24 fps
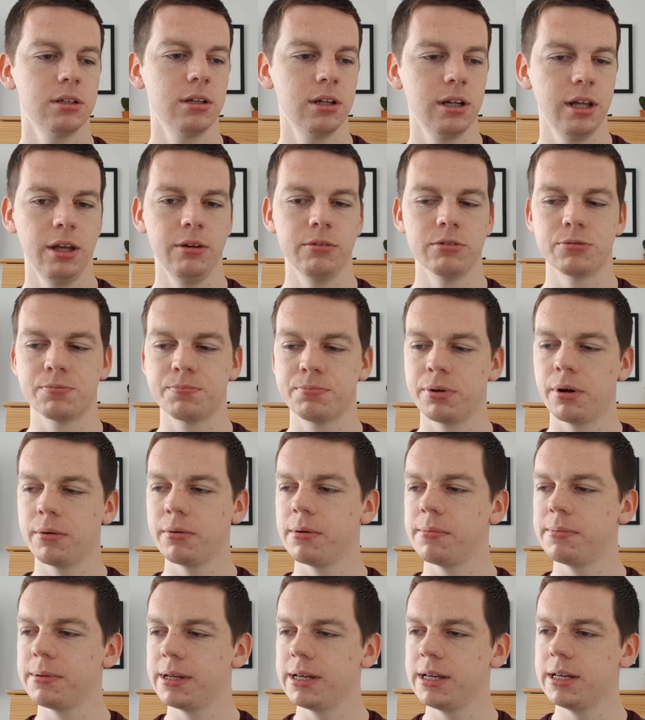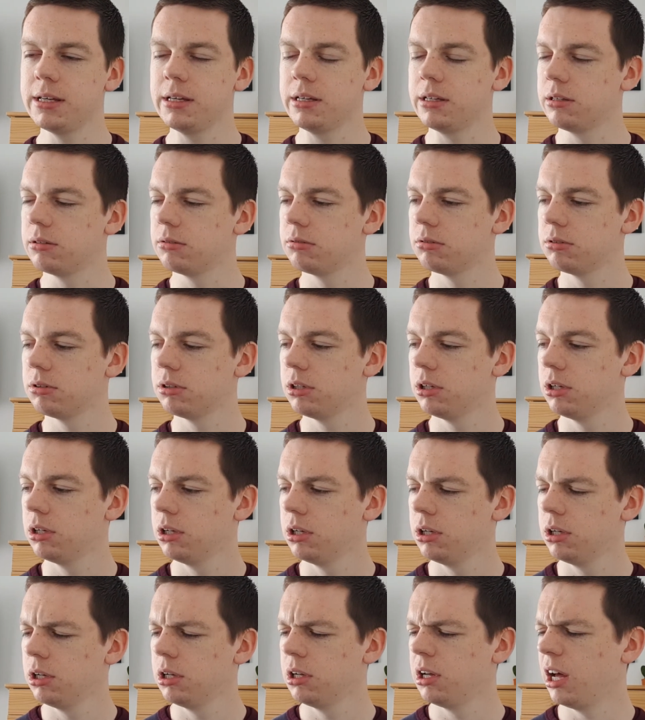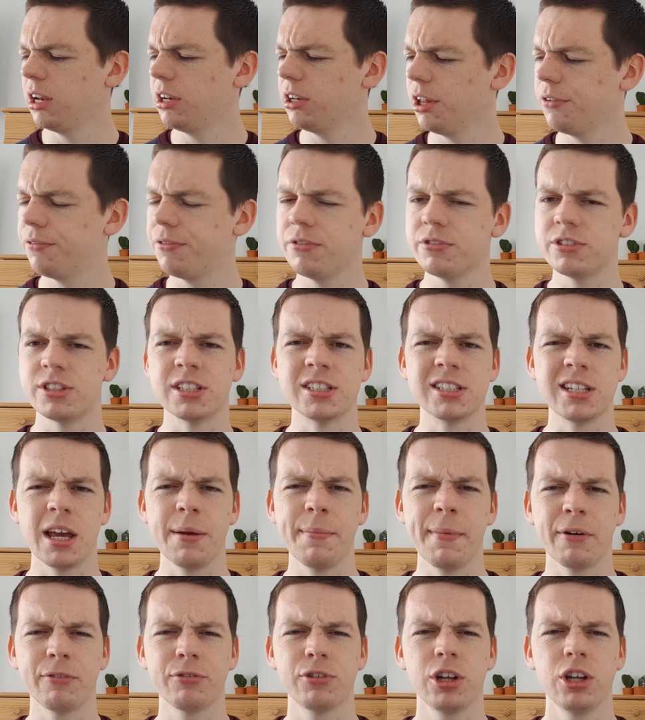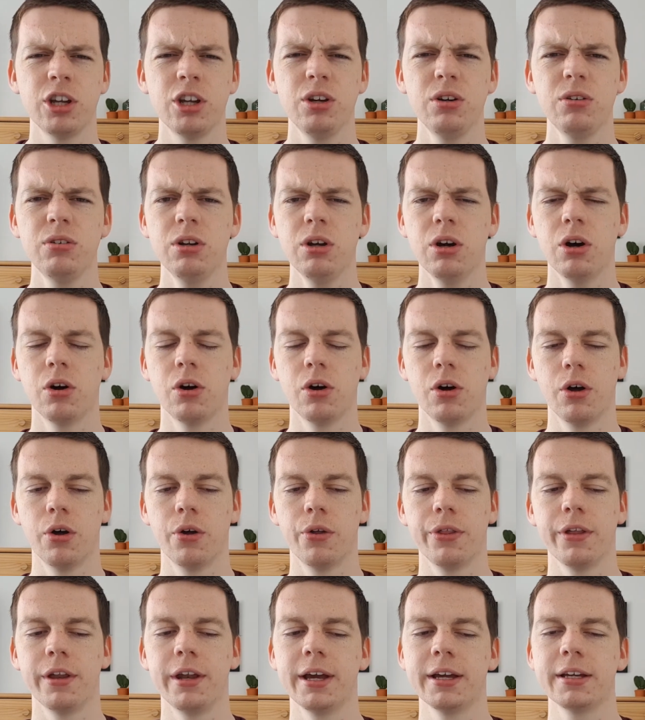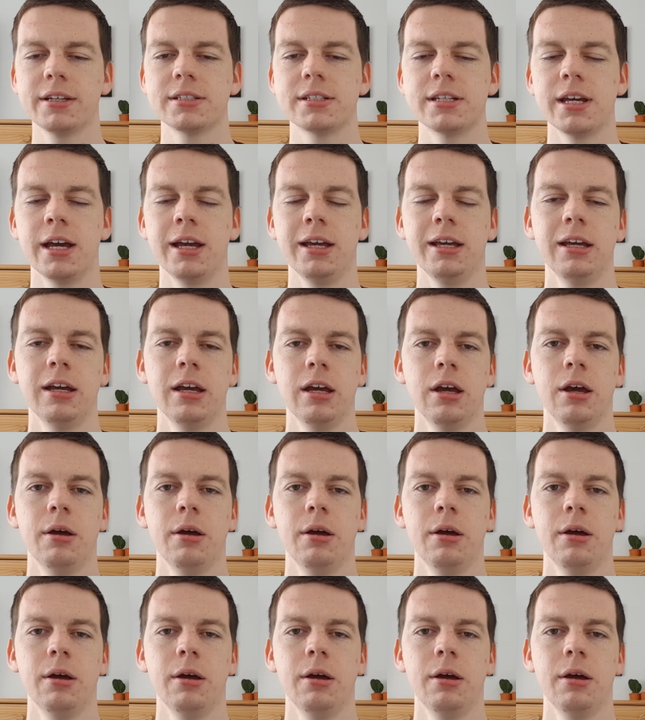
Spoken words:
it was probably, I don't know if it was the same afternoon or the next day,